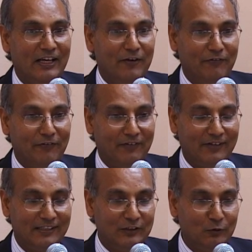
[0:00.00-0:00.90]
If
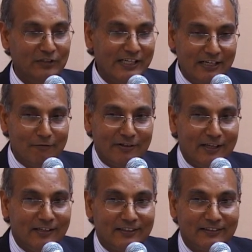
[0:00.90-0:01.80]
you deal with
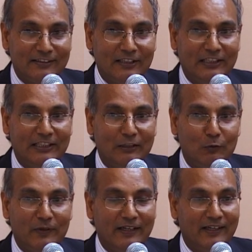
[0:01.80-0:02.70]
this in a
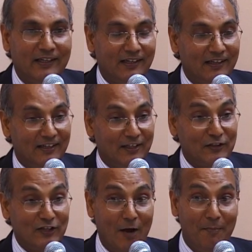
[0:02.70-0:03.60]
legal way,
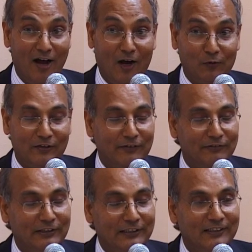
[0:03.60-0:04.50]
somehow they
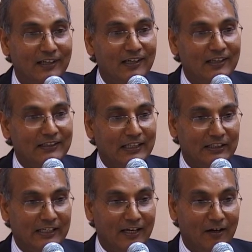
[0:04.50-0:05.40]
feel that
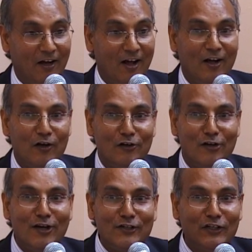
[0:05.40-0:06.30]
their
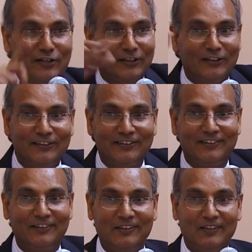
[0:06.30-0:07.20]
religion
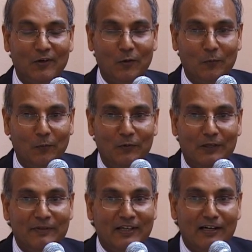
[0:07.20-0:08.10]
will be